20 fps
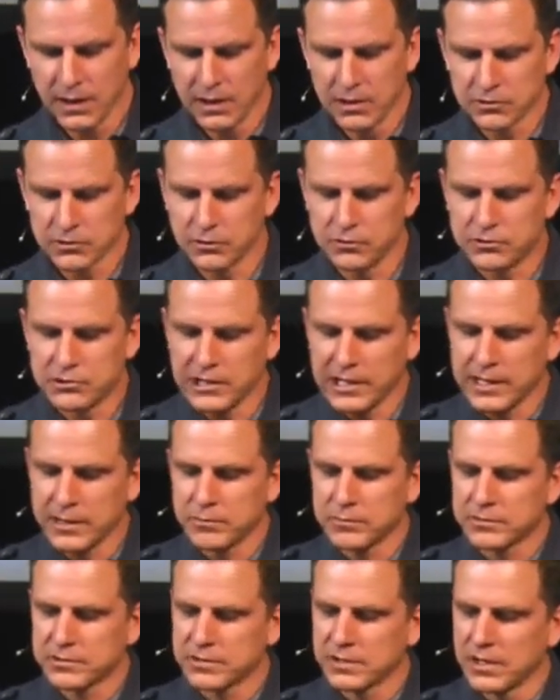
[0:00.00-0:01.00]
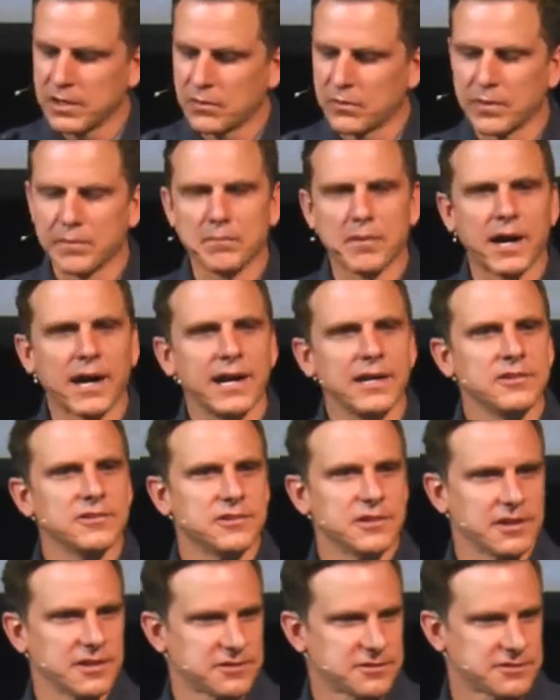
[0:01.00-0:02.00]
So James reminds
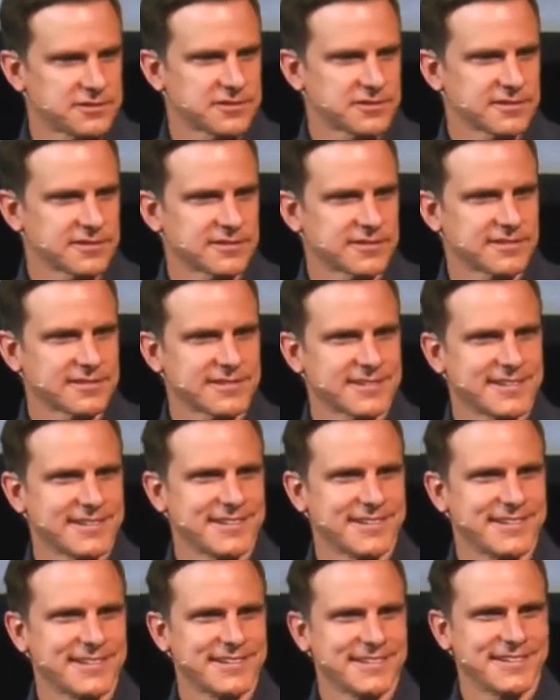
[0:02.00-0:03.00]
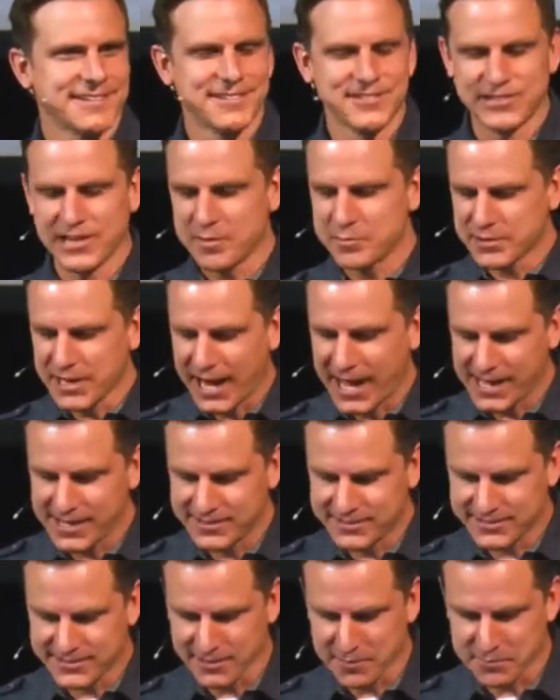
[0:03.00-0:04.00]
us. James
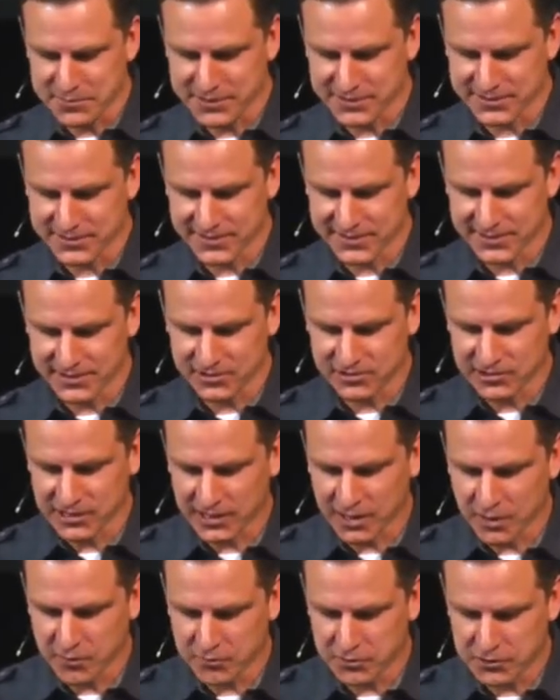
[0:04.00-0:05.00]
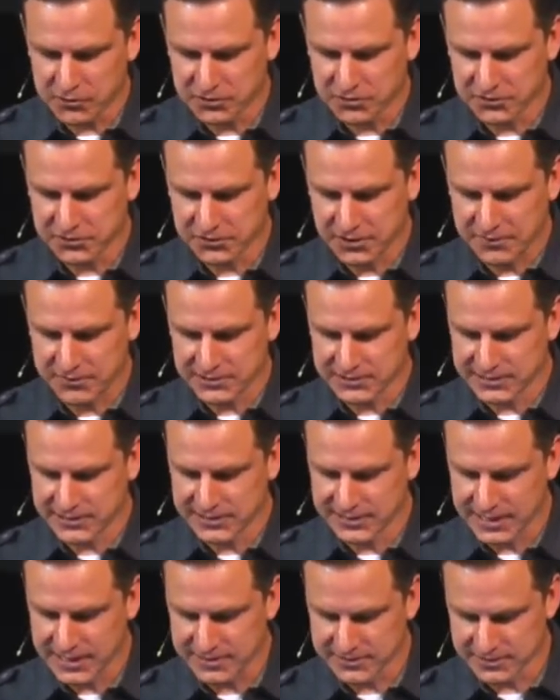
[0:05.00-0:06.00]
adds something to this. Check out verses 17
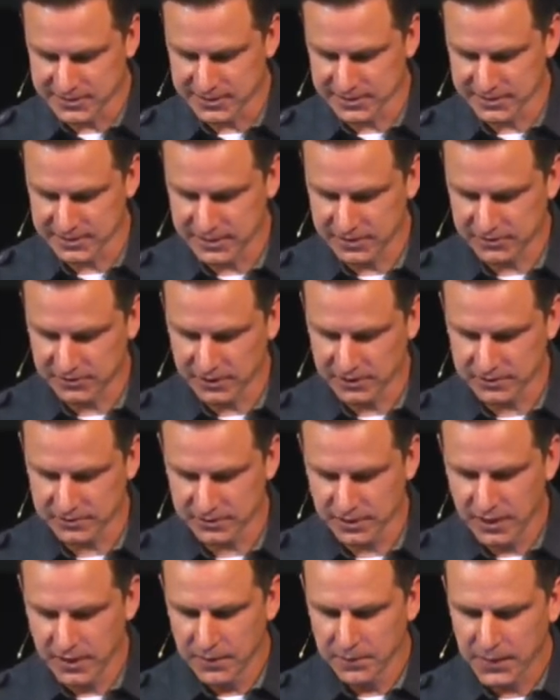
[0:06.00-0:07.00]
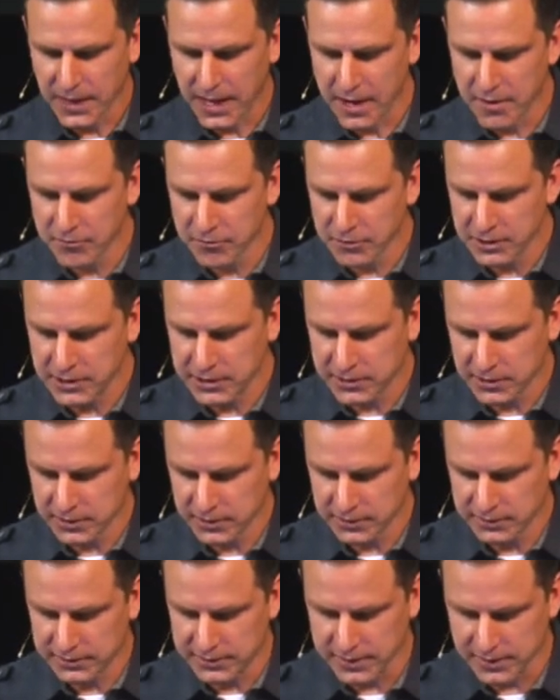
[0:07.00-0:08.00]
and 18. He says, Every
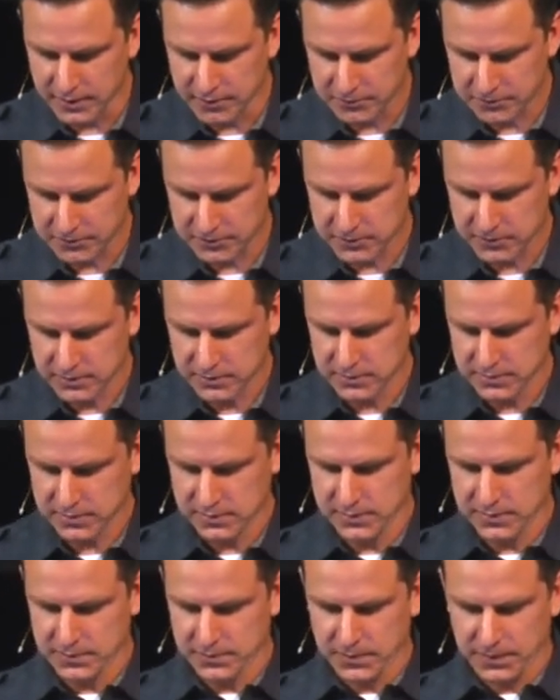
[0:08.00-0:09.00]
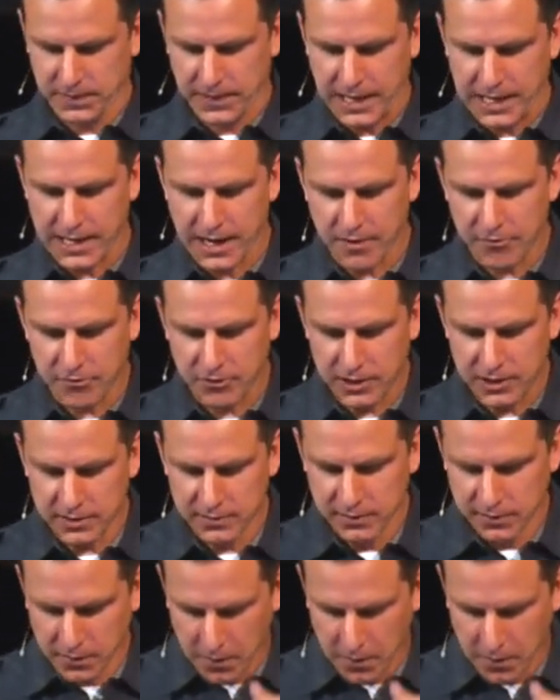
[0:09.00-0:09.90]
good gift and every